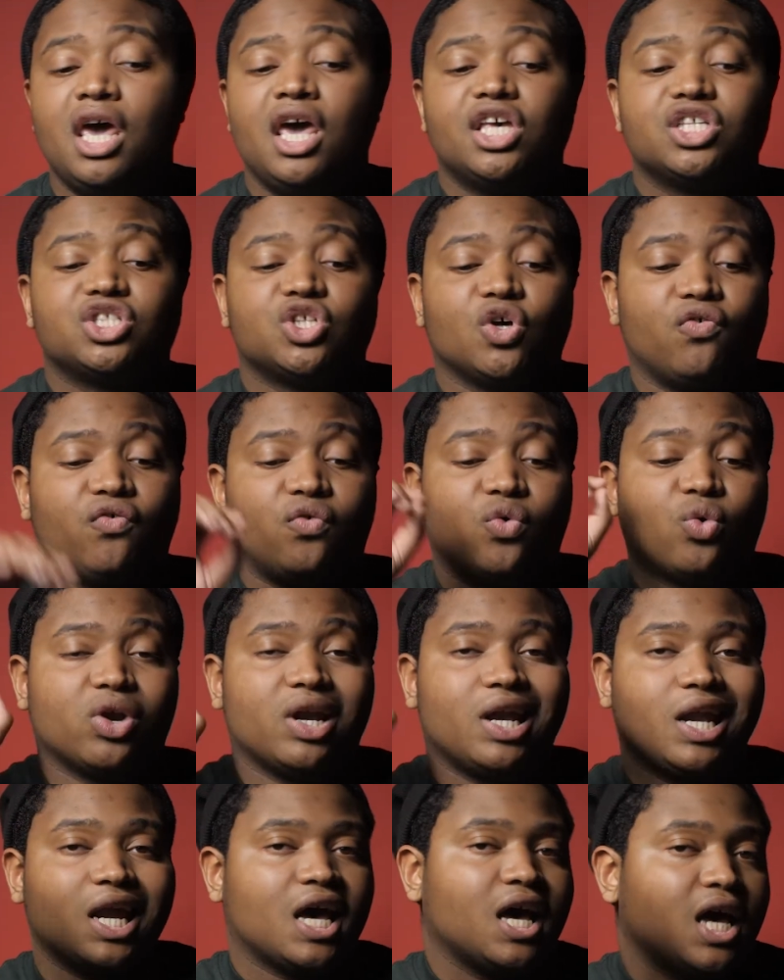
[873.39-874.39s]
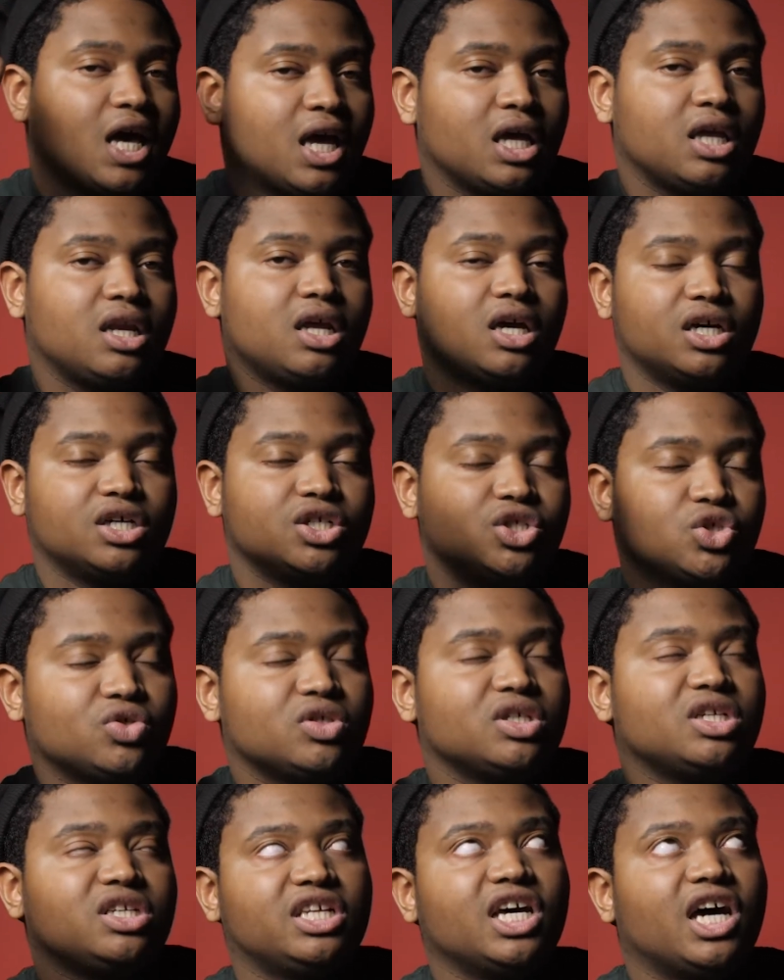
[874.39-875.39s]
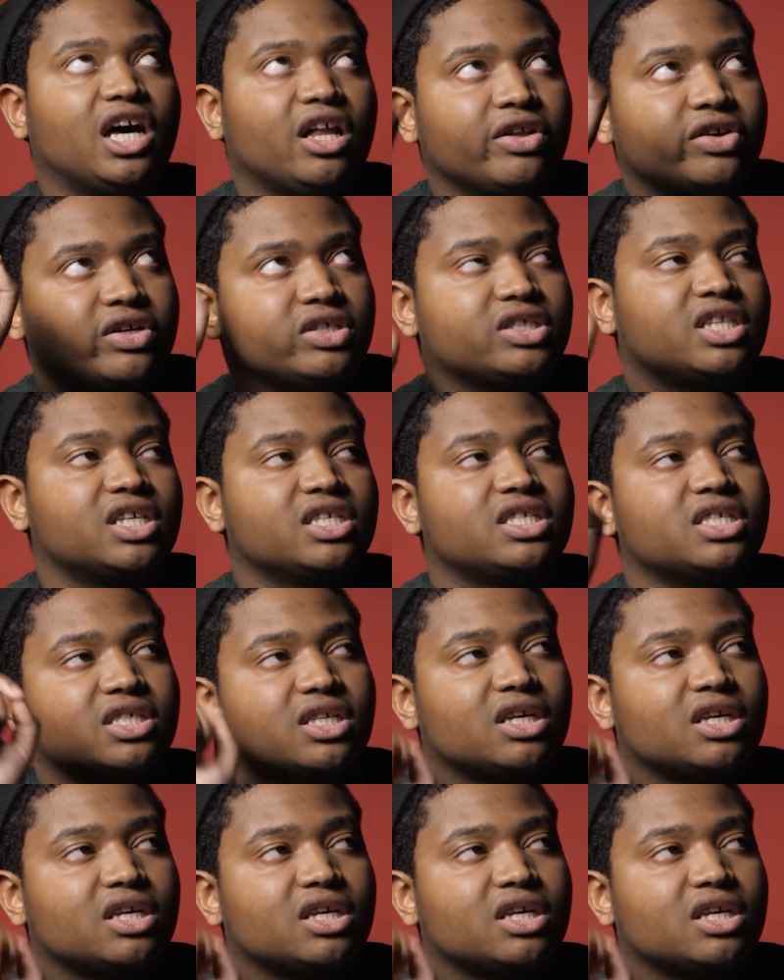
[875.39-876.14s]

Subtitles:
So for $900, this is